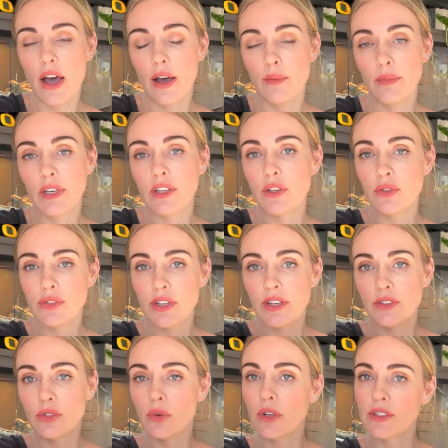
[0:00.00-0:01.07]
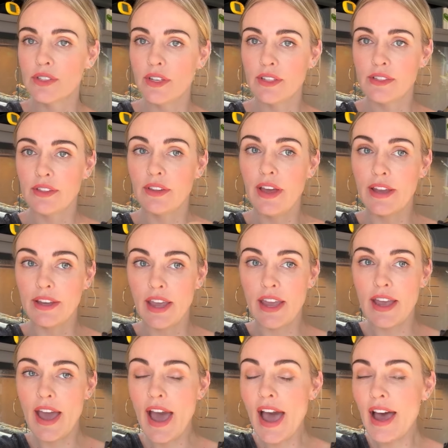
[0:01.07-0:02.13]
using sources like a
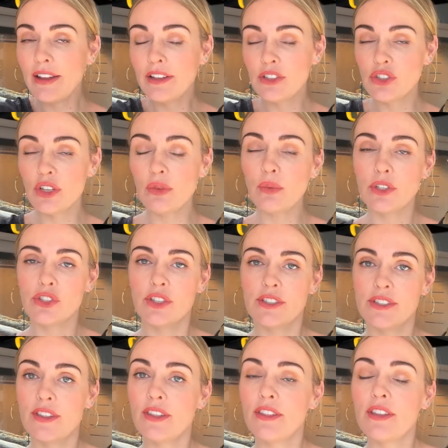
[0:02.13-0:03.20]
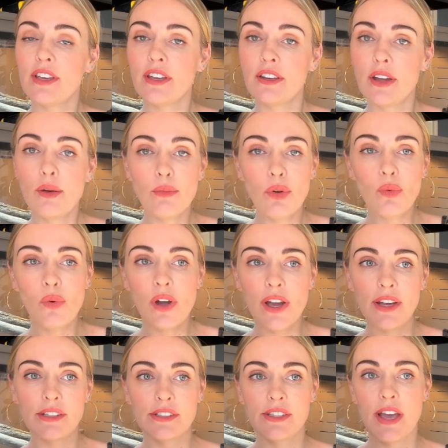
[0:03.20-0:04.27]
halogen, which is the
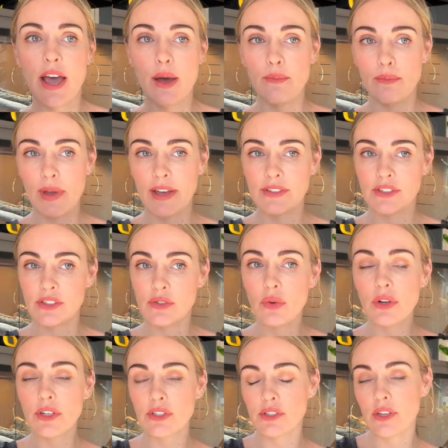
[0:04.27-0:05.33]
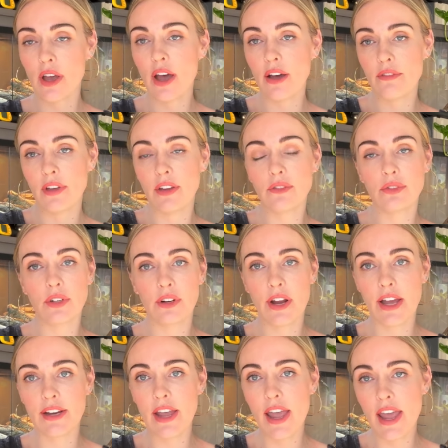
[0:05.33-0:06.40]
#1 top best source of
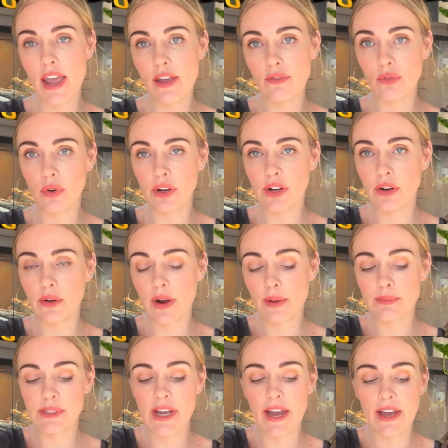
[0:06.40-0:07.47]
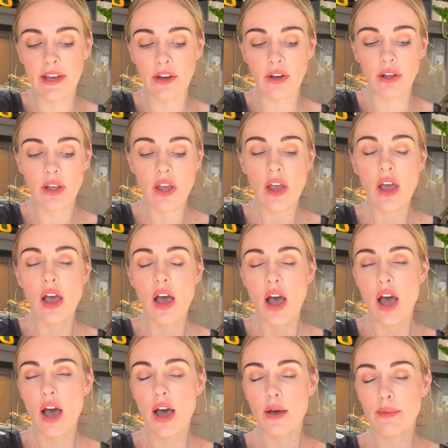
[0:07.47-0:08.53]
infrared A for your reptile,
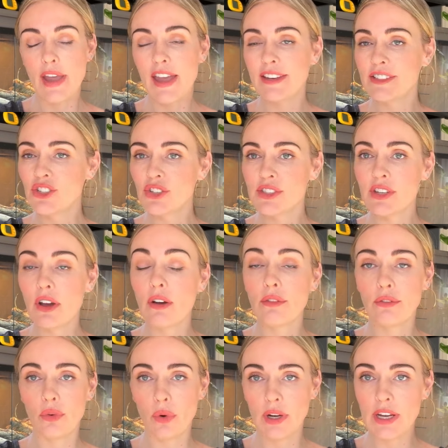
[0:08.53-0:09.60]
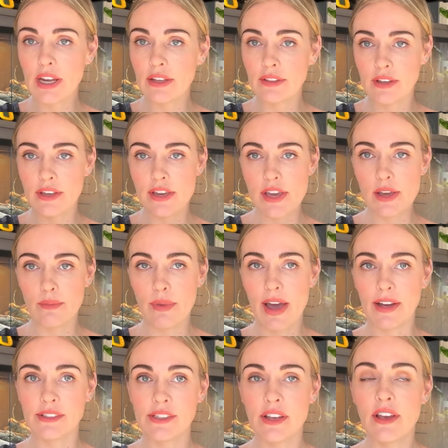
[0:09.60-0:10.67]
and just avoiding the heat
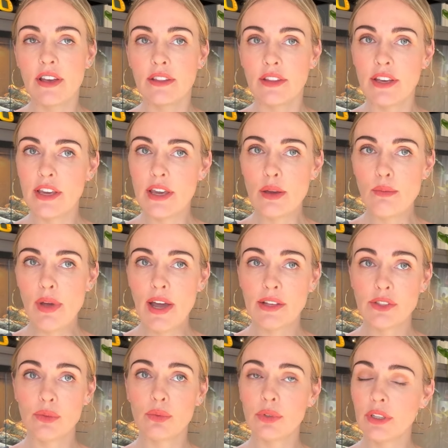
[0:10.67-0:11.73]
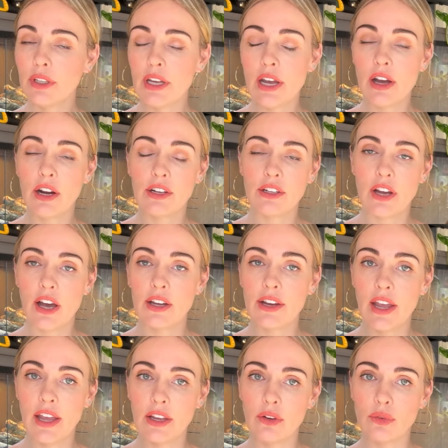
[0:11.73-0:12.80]
mats. The heat mats really are not
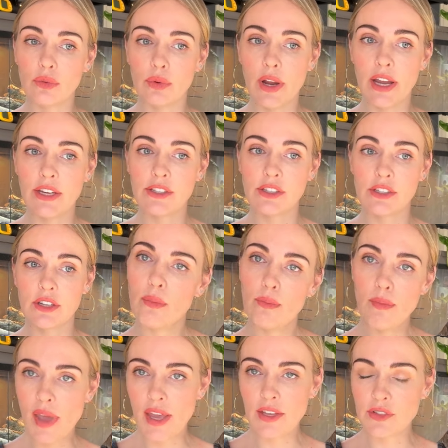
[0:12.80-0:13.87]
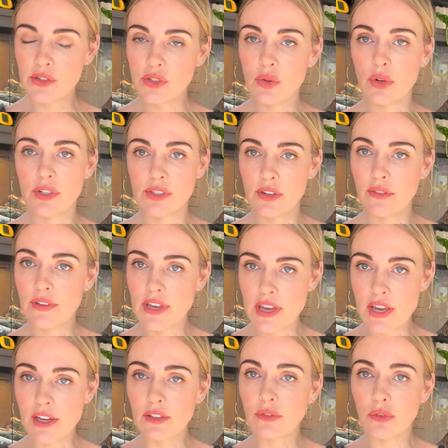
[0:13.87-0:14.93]
a great main source of
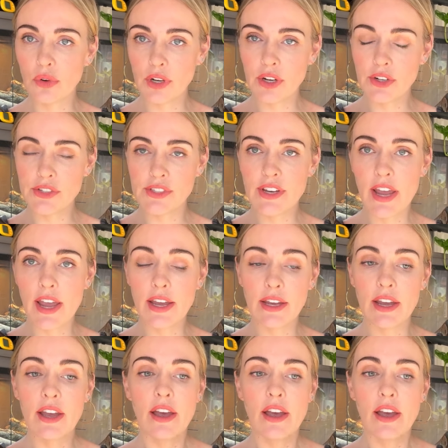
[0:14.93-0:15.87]
heat for your snake.